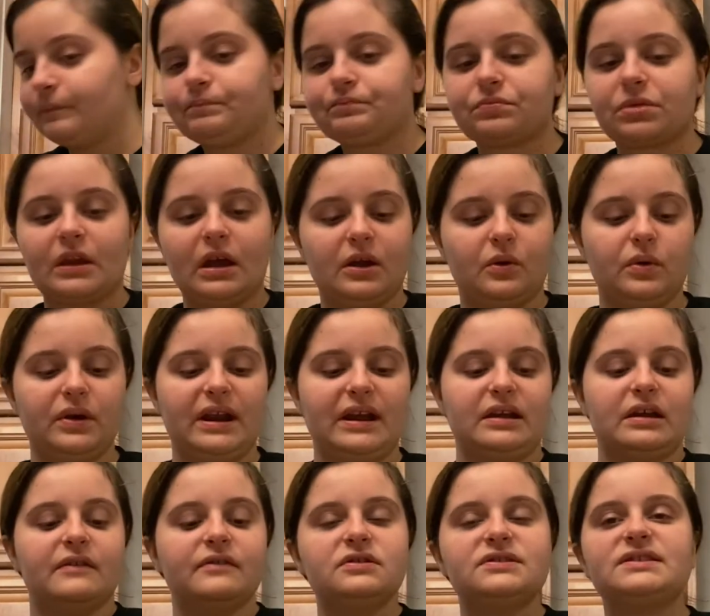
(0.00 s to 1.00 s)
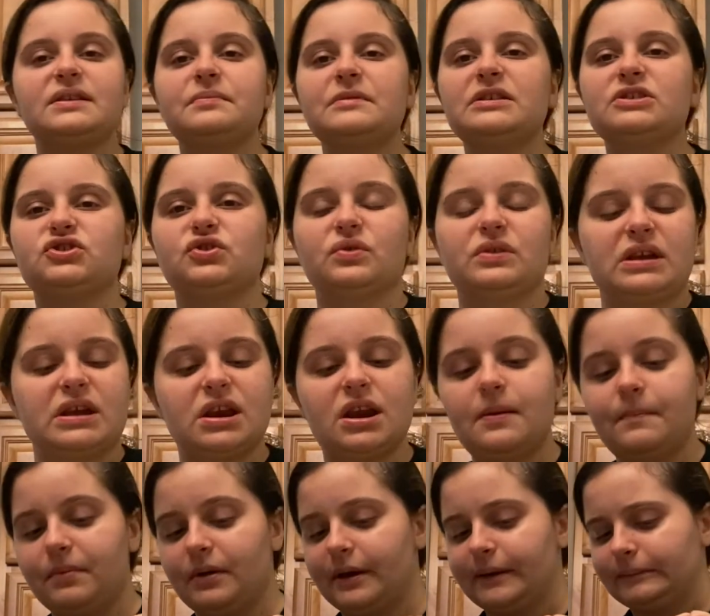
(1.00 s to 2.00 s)
like when I give her something, she'll eat
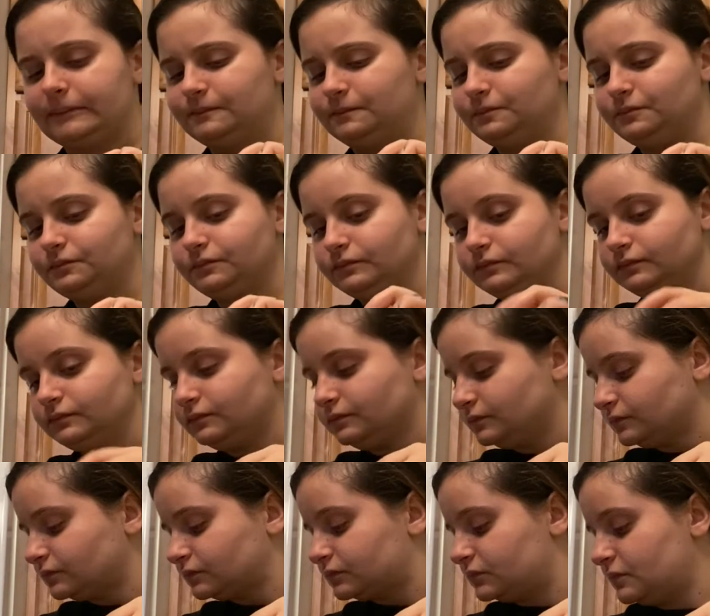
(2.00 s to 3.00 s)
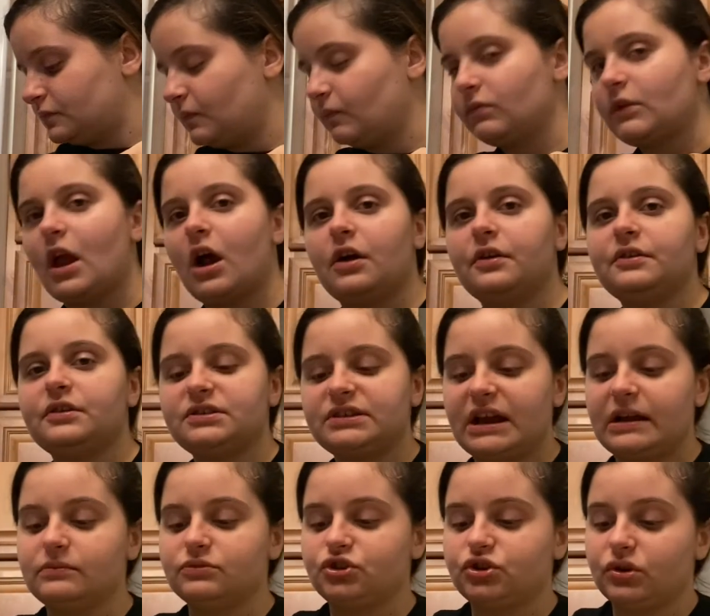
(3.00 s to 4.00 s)
it, but other
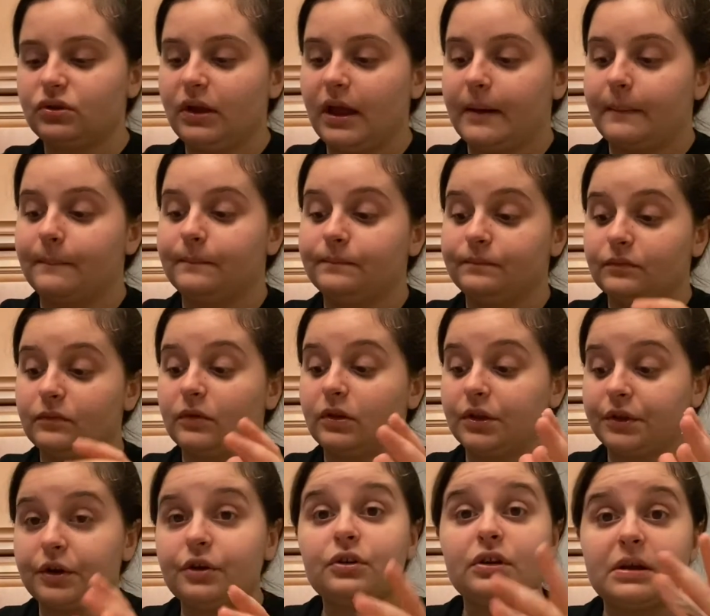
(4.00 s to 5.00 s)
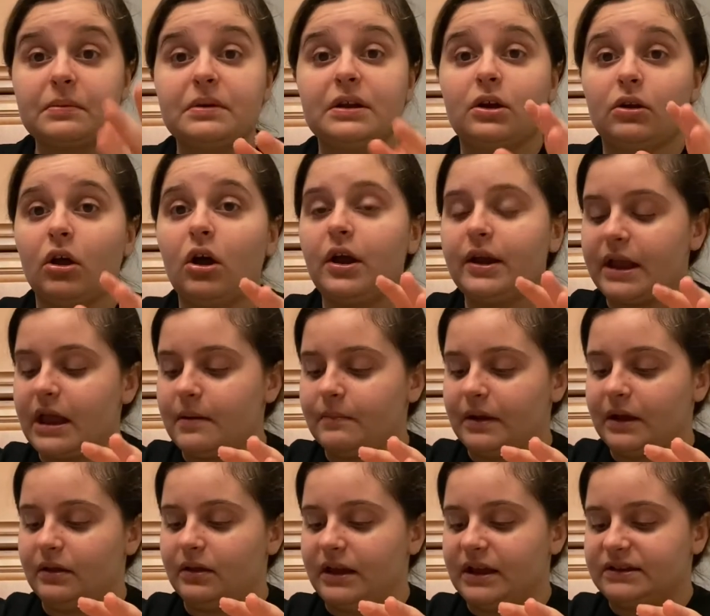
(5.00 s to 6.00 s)
times she'll like literally be clawing at
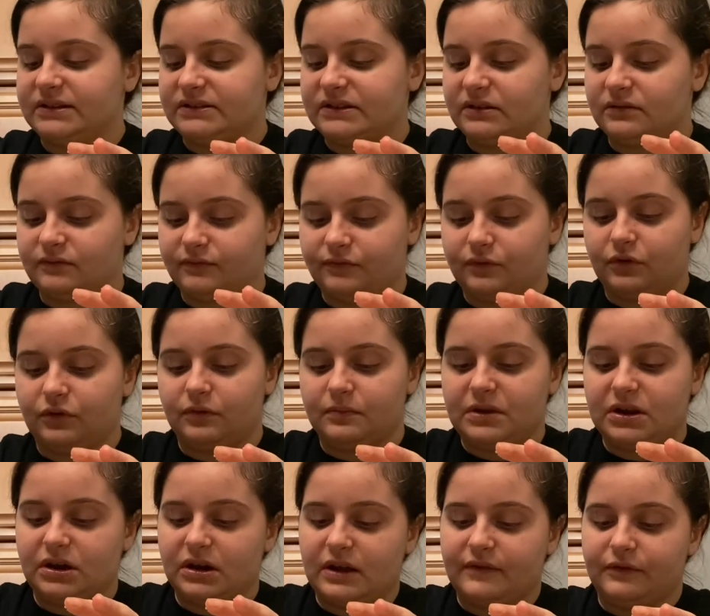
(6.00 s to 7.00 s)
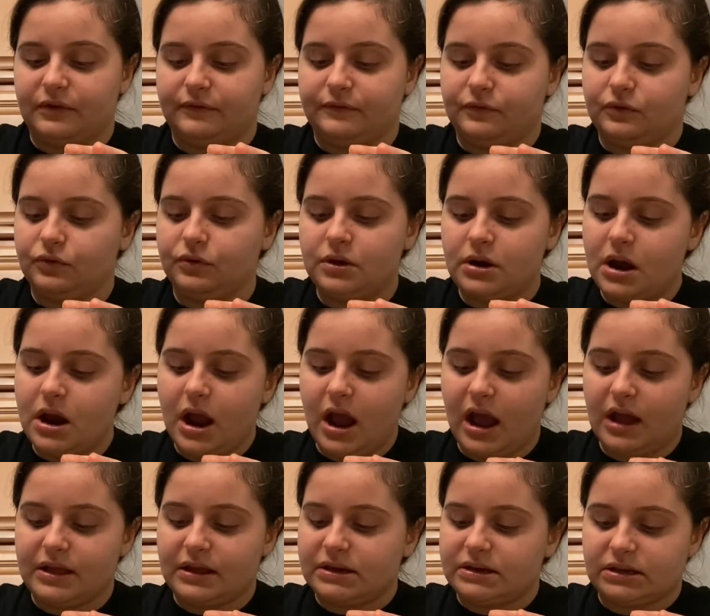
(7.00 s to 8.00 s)
my legs for me to give her food
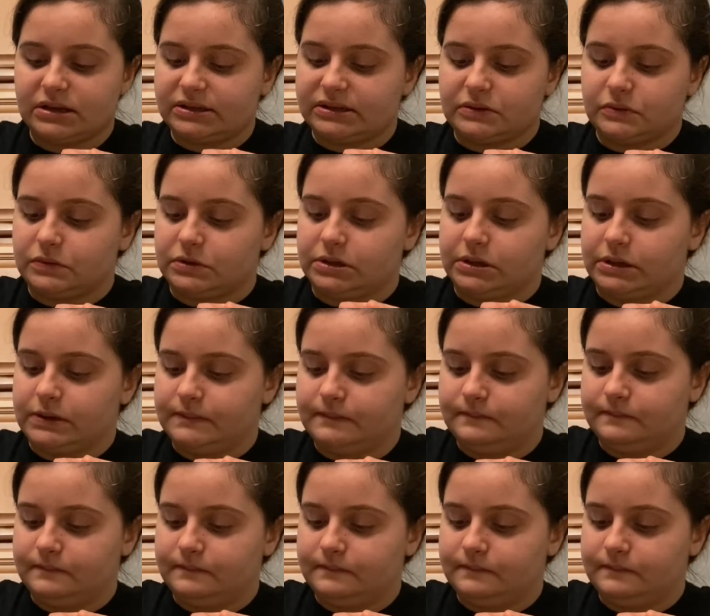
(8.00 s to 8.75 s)
and then doesn't want it.